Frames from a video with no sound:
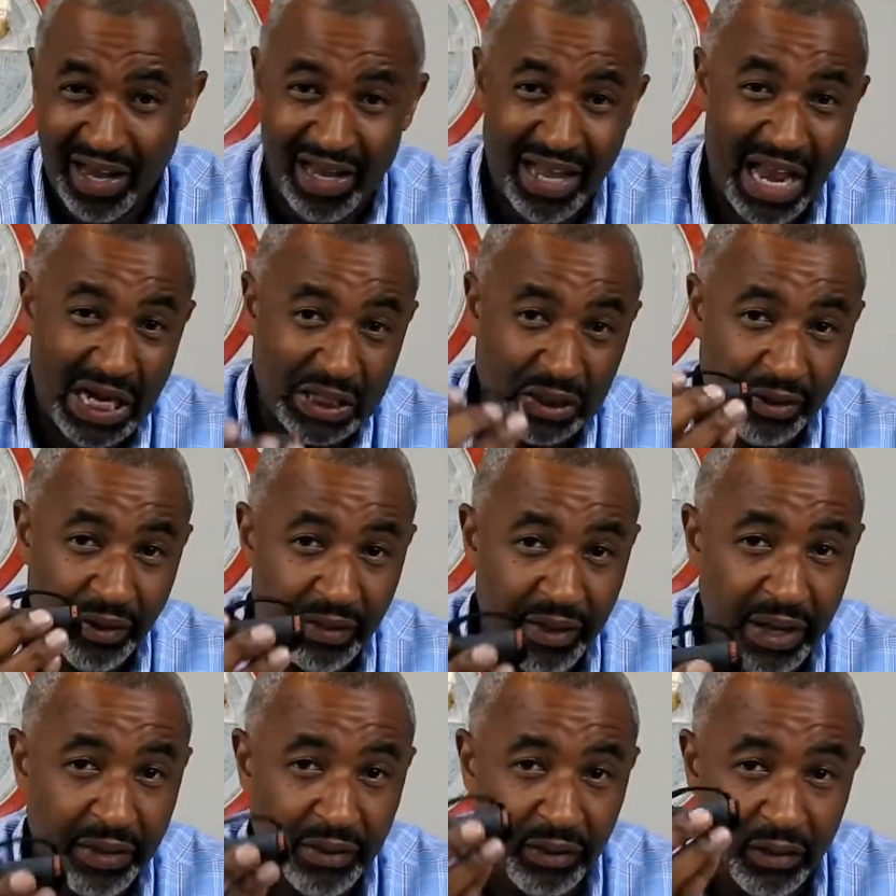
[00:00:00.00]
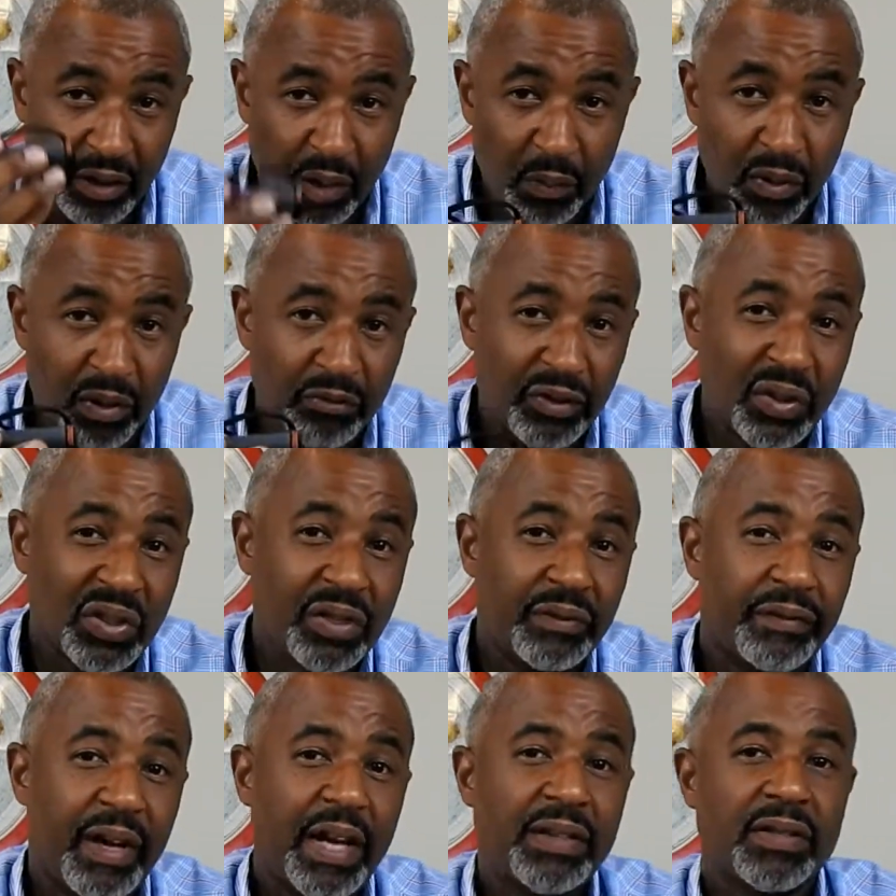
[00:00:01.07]
I actually think the Gerber Grylls
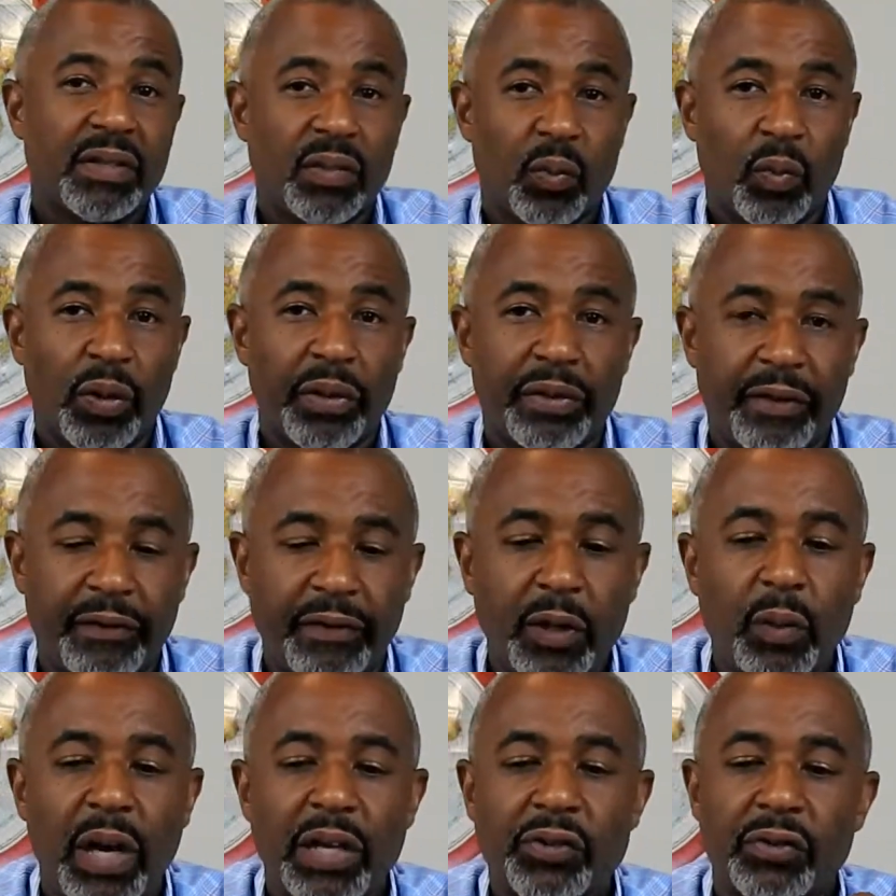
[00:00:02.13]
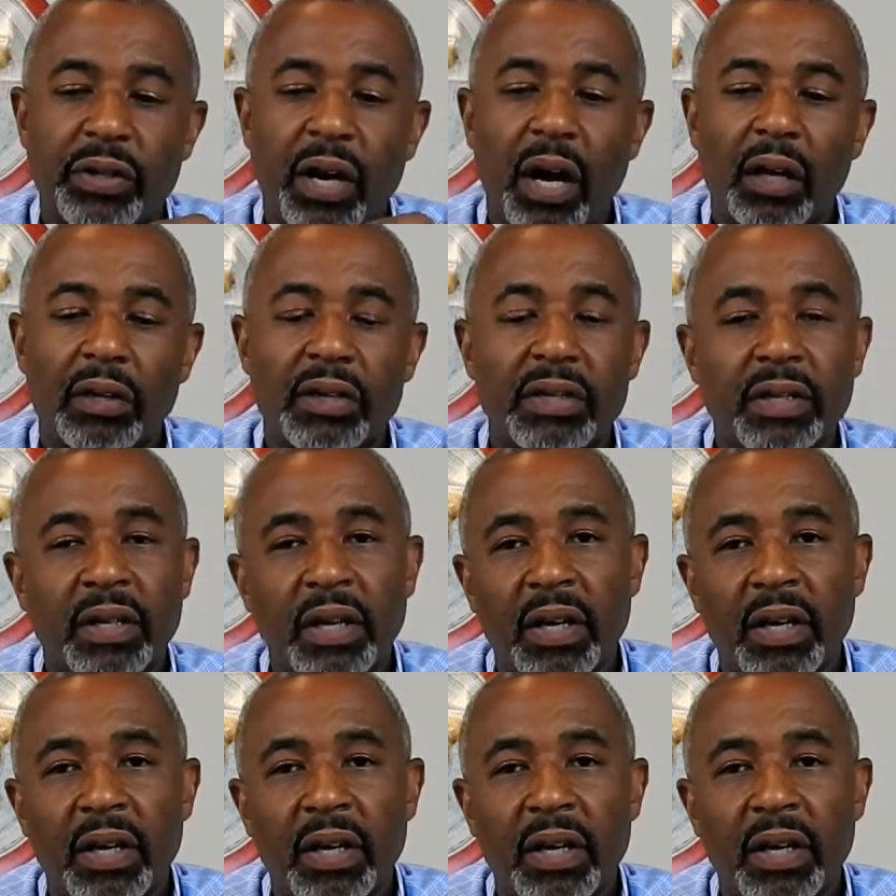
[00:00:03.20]
device is worth a few extra dollars.